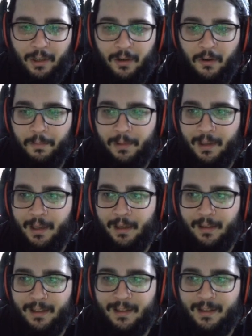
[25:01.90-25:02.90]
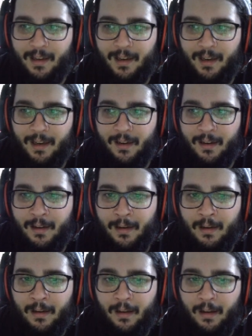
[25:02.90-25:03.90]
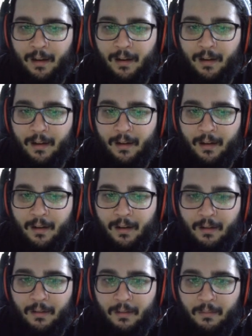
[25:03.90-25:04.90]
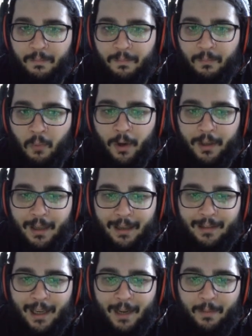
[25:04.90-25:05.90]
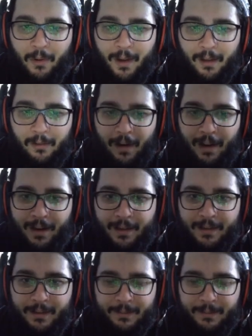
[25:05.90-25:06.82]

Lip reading: you play, let's say, Moritat Tyborel, right?